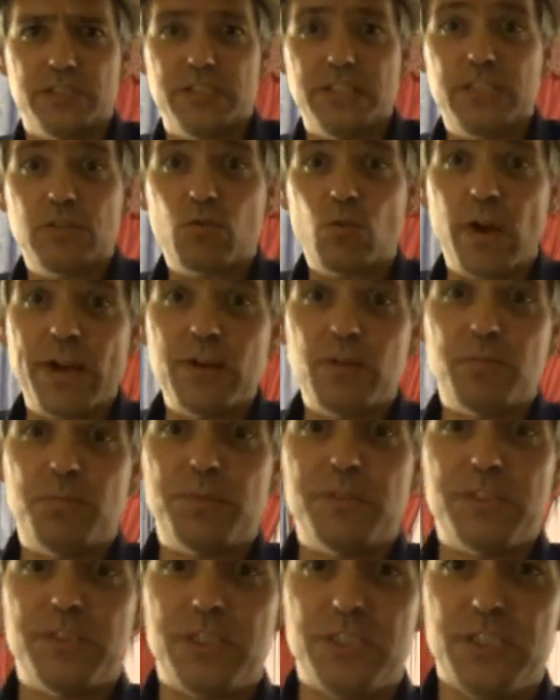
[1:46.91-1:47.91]
as the cradle
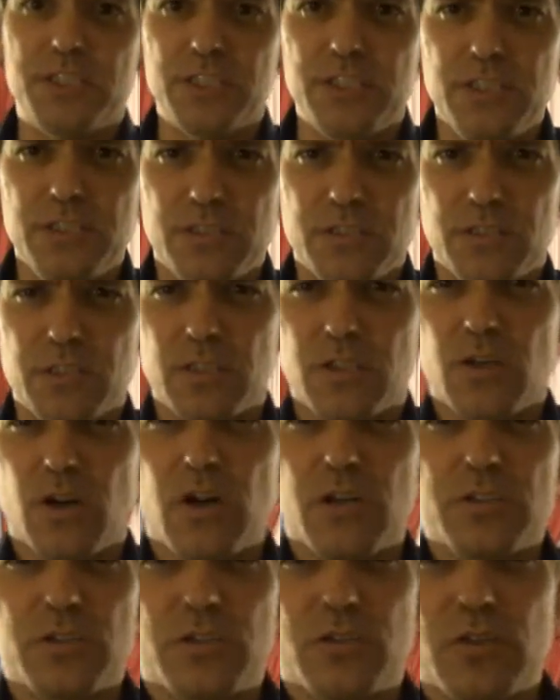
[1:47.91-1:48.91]
position. The
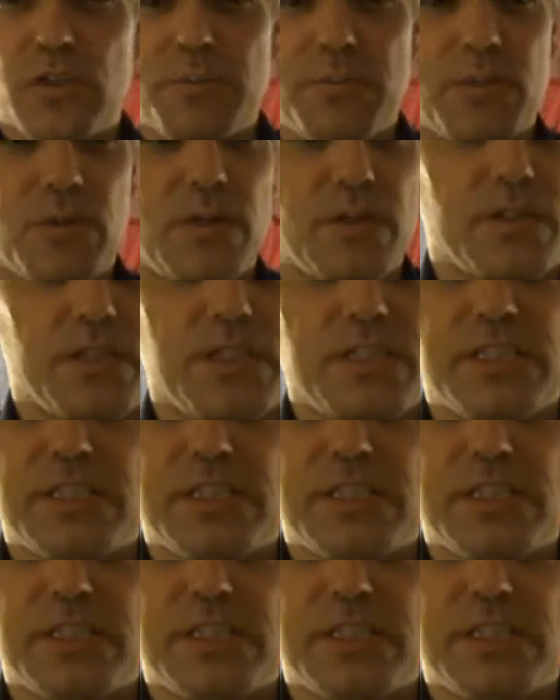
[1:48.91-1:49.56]
cards are gripped on